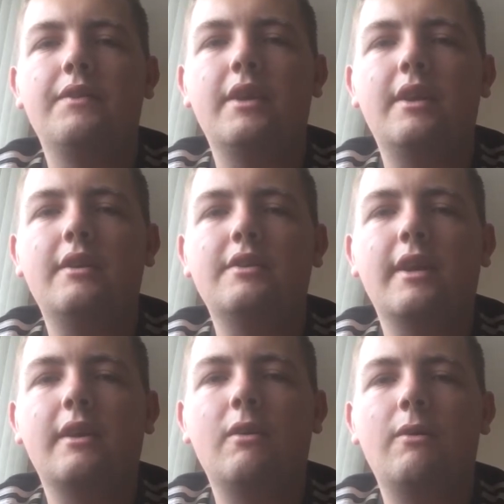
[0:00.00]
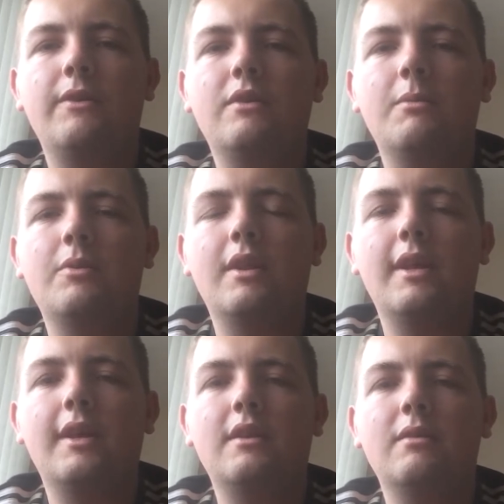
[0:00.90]
And then the second half, he doubled the
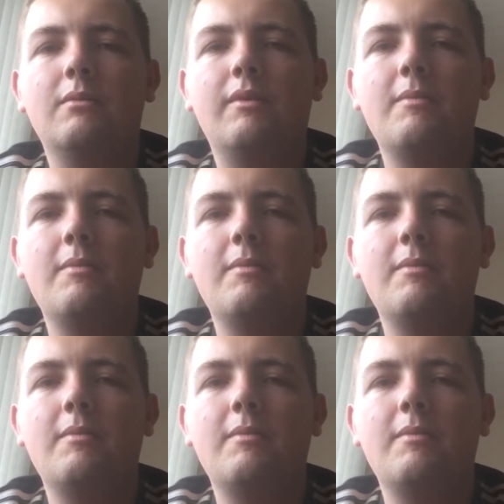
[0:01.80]
lead with